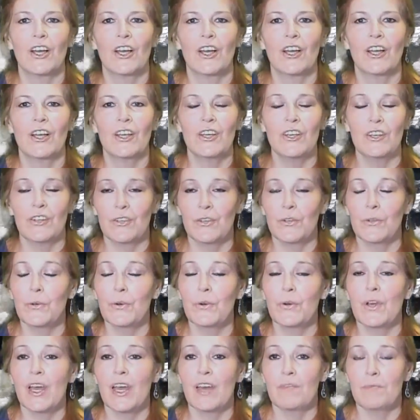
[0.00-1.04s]
you
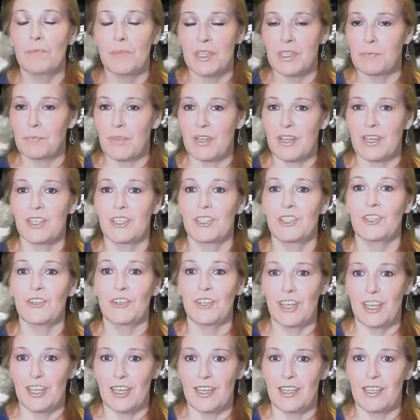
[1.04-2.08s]
have misplaced your
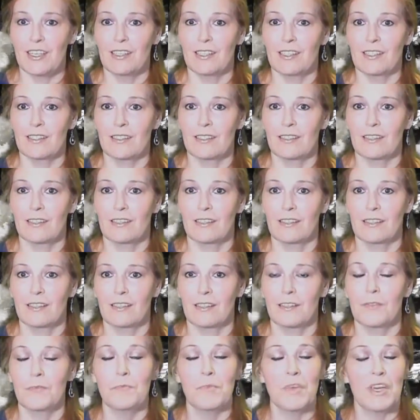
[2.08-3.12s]
keys
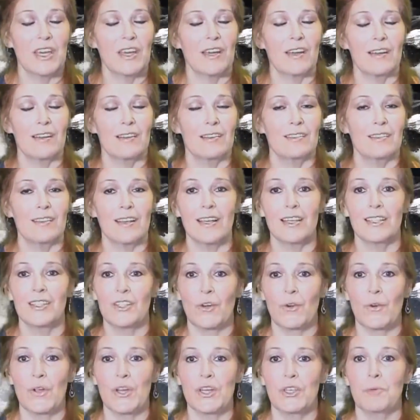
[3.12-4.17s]
because it's
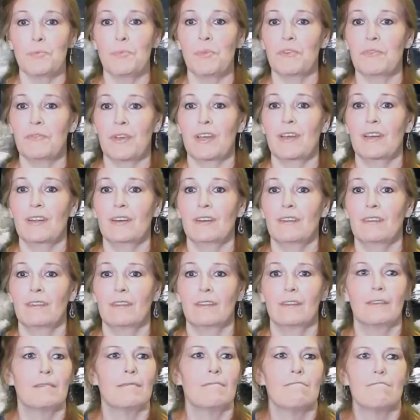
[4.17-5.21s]
going to prevent
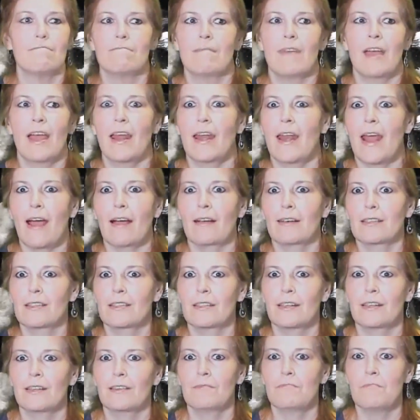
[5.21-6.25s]
an
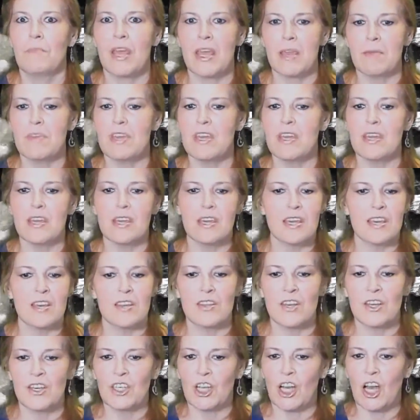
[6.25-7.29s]
accident. Maybe
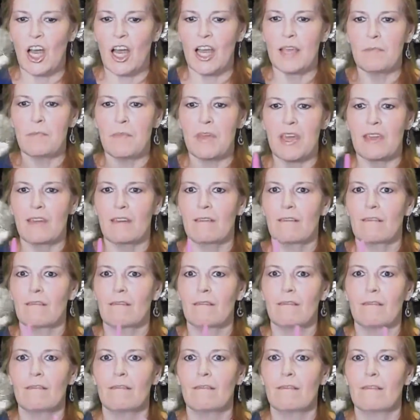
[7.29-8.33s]
the timing
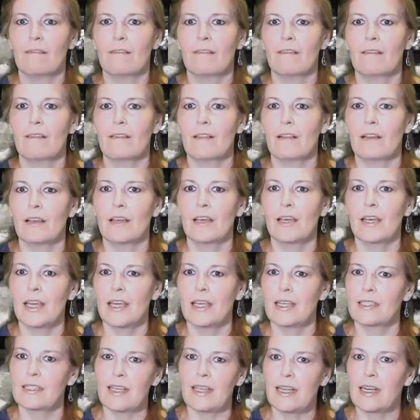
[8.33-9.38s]

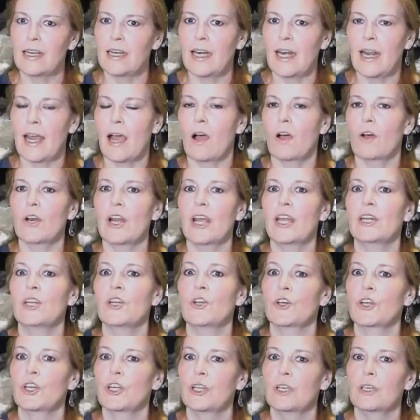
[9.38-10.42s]
is in and out, and you're
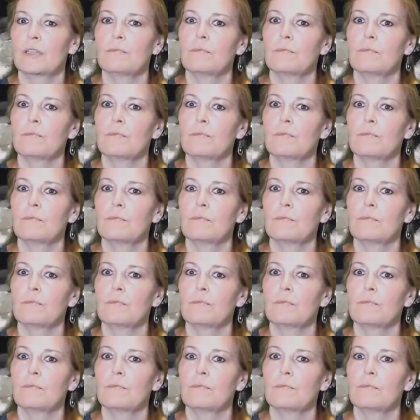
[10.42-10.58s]
going to,